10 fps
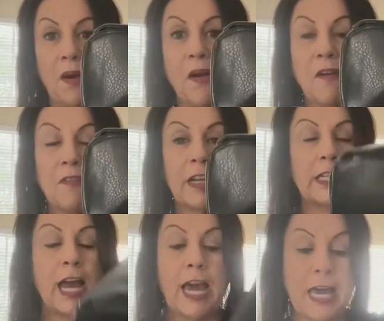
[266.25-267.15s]
Perfect.
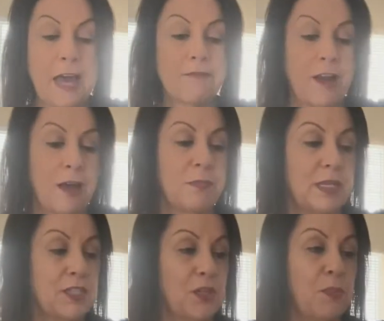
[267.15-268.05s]
I have not
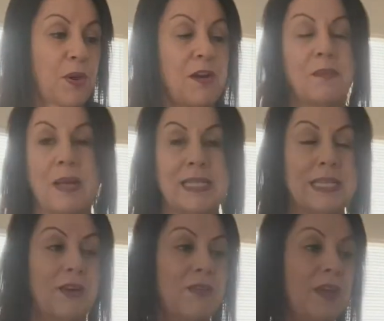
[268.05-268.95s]
been so proud of
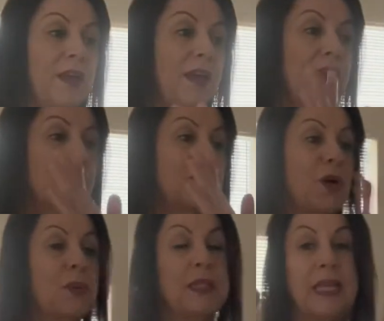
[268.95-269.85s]
myself.
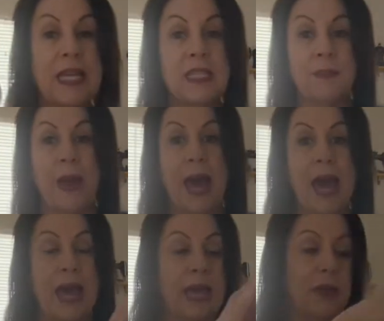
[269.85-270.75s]
So with this
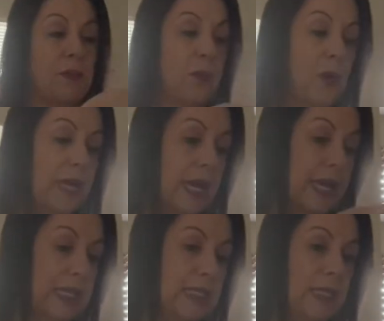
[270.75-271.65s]
bag, what I
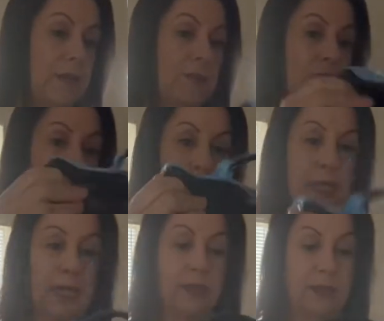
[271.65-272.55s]
ended up
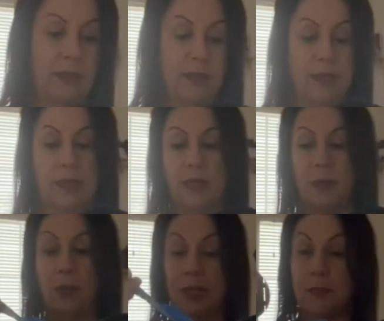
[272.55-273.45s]
doing
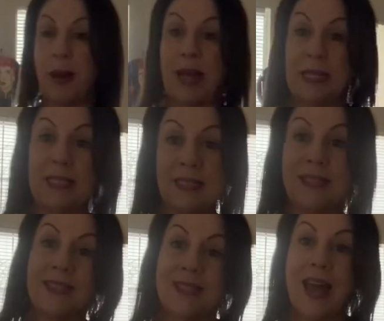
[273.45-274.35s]
was binding
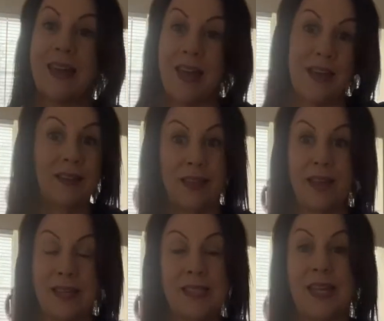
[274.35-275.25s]
the inside,
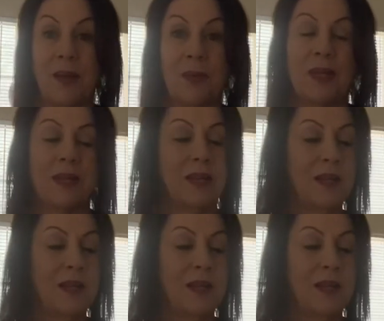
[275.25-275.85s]
like I said I would.